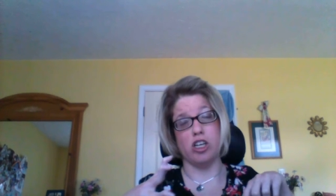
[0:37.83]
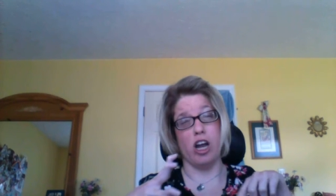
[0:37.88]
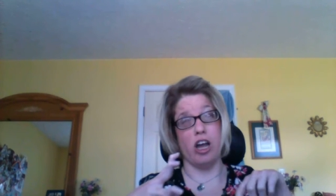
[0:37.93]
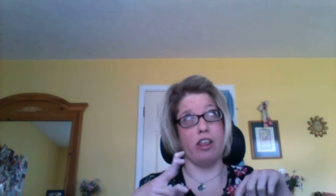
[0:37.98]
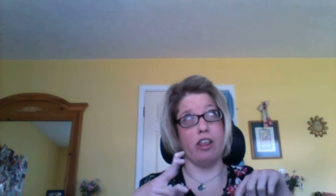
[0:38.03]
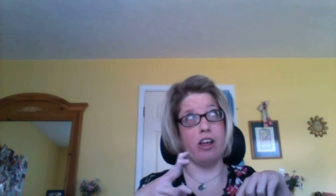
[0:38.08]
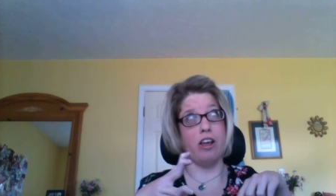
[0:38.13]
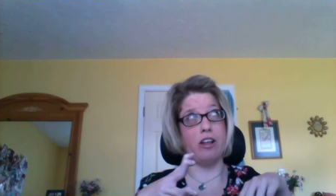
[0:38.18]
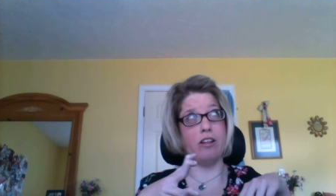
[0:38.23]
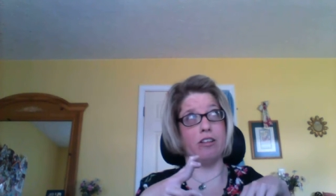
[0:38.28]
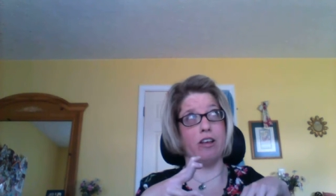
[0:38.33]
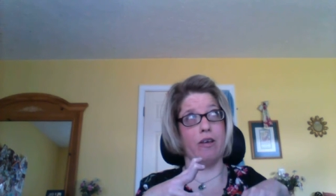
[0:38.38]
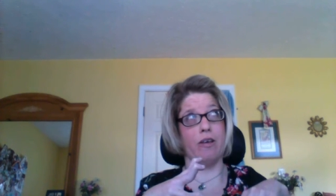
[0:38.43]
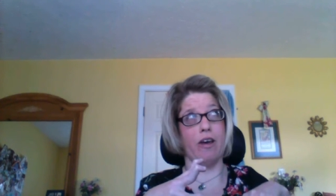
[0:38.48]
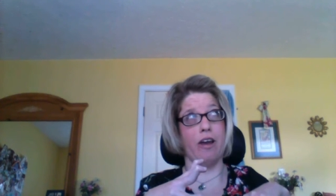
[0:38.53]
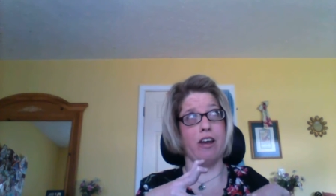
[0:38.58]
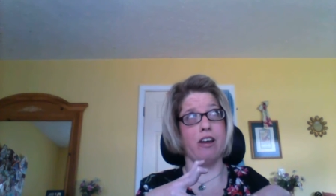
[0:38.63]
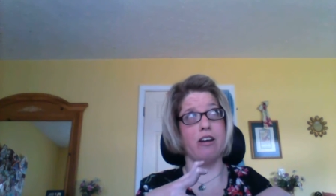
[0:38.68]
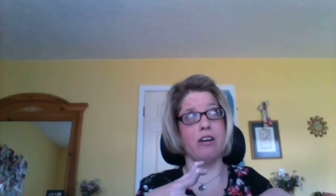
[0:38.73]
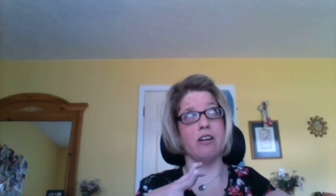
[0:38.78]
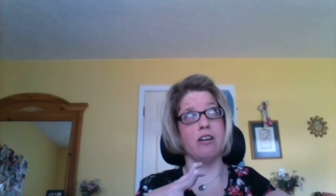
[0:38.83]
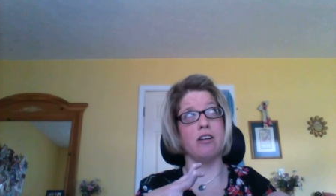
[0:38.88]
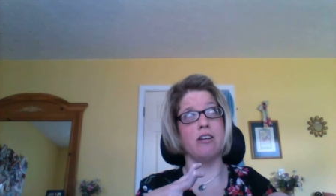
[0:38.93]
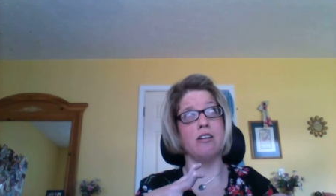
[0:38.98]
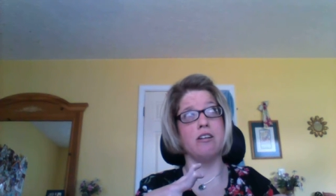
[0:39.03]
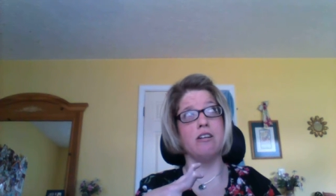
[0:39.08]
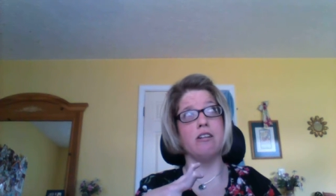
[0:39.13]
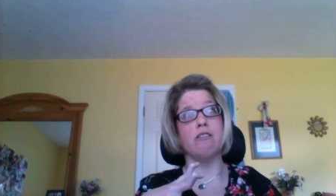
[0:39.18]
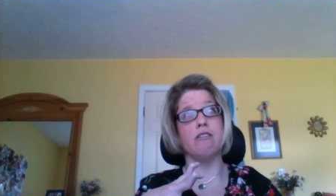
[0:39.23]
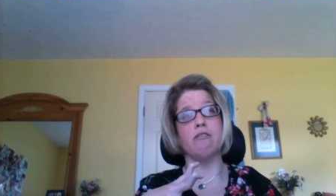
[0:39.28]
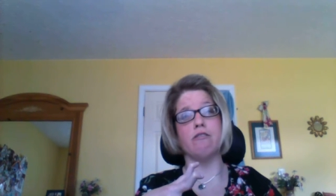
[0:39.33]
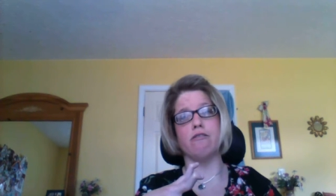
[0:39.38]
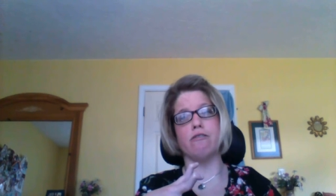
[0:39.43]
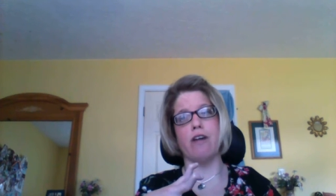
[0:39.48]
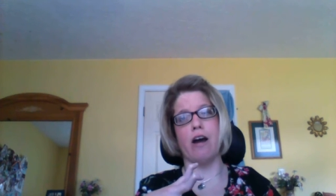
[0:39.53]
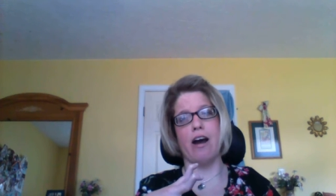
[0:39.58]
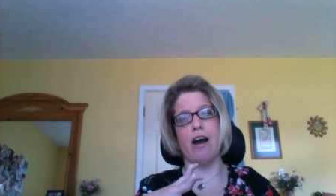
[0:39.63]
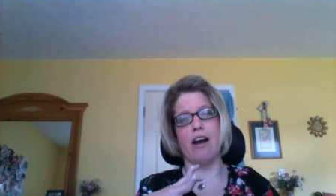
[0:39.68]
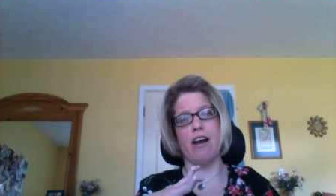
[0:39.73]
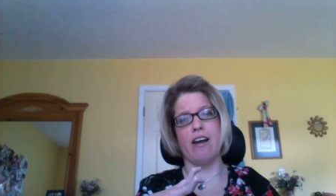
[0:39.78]
I think it's at like
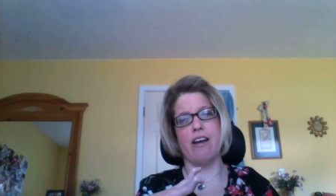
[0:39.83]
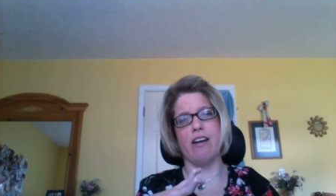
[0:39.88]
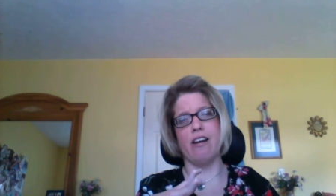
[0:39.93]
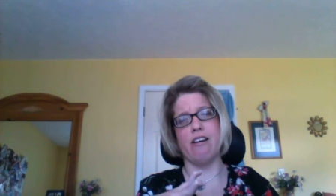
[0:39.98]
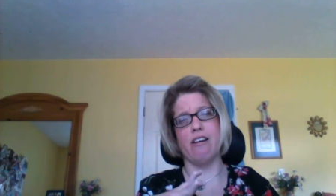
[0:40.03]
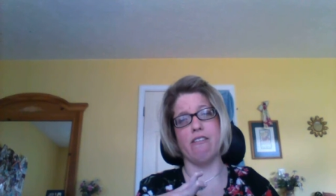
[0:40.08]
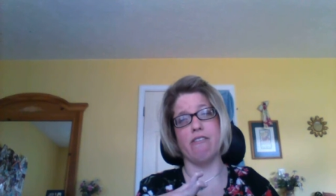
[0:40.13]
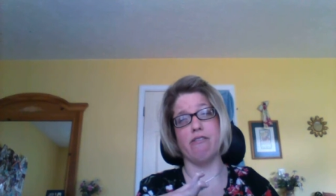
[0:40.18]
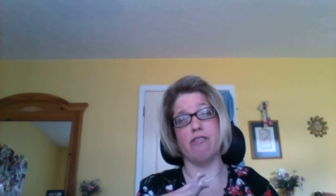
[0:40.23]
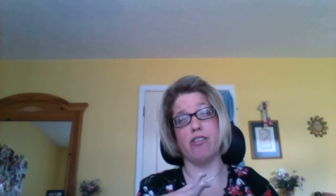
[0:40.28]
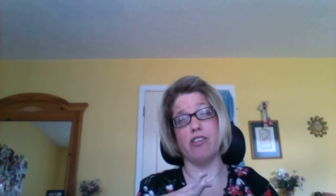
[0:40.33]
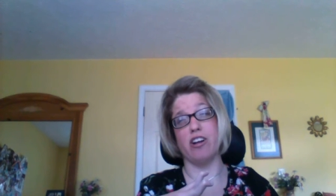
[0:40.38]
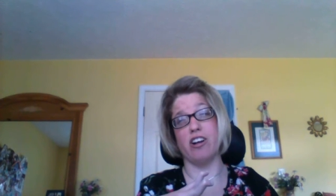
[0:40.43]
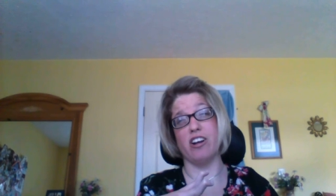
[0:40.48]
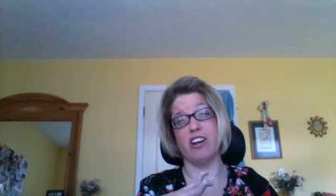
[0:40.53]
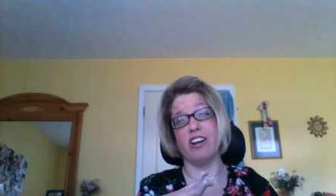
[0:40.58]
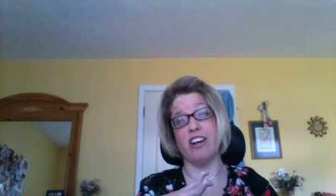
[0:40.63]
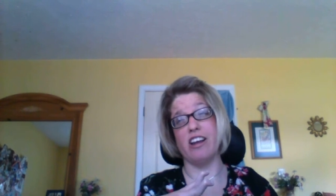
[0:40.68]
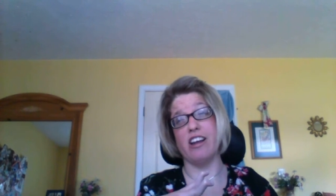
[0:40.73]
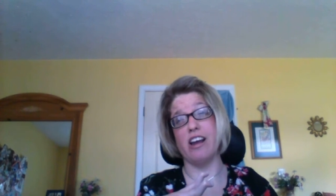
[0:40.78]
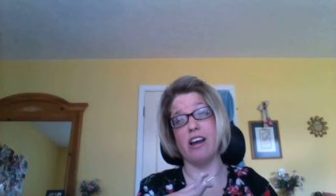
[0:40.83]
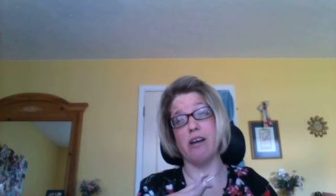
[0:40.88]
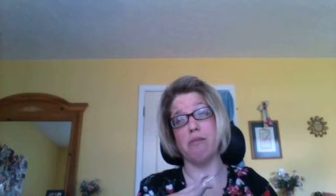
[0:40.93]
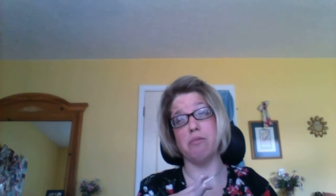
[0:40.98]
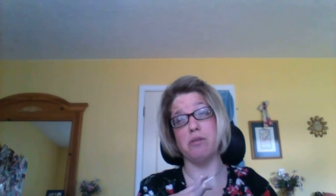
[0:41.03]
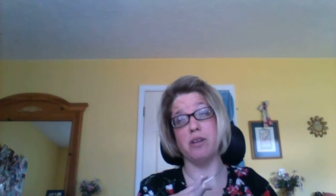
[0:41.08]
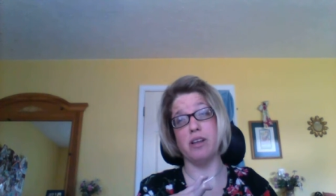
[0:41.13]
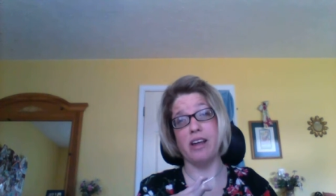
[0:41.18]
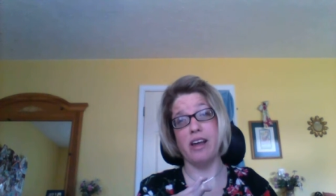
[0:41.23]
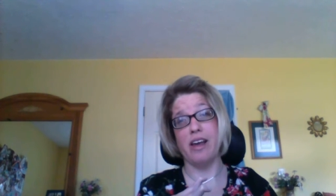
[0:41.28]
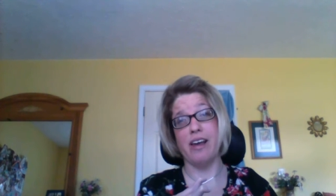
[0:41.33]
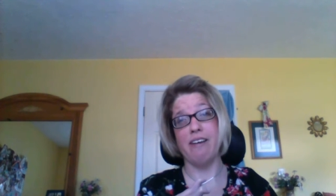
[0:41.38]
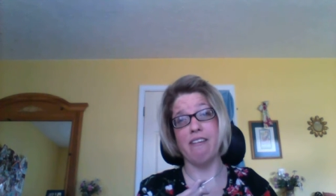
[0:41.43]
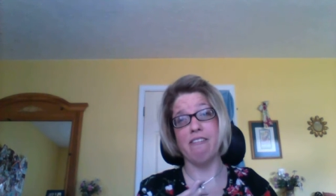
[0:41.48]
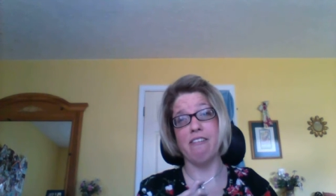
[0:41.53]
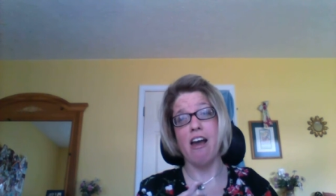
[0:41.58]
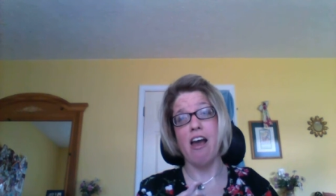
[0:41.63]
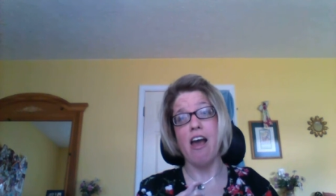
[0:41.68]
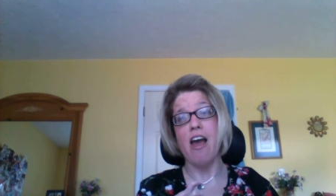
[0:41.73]
five thirty, I believe,